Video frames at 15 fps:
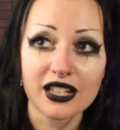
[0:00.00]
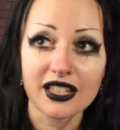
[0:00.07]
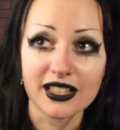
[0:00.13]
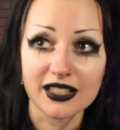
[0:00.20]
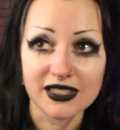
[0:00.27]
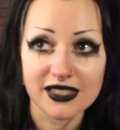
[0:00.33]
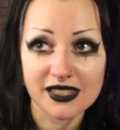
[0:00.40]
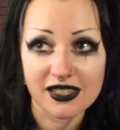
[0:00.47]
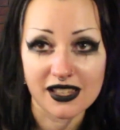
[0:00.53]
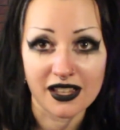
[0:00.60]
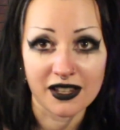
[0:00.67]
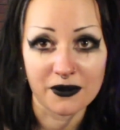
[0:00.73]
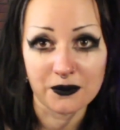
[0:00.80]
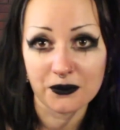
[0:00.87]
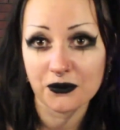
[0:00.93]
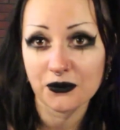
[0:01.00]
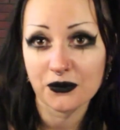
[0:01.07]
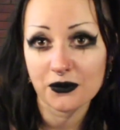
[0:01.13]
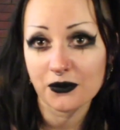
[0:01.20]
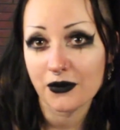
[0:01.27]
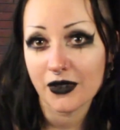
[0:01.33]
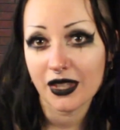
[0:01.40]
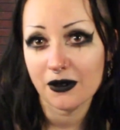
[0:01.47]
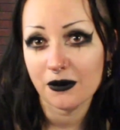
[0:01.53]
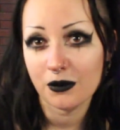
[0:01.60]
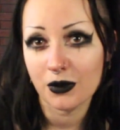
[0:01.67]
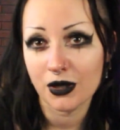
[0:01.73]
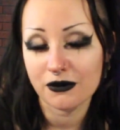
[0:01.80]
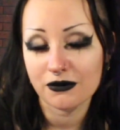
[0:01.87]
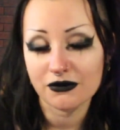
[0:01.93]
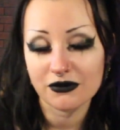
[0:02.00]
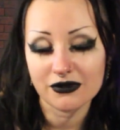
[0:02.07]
It's but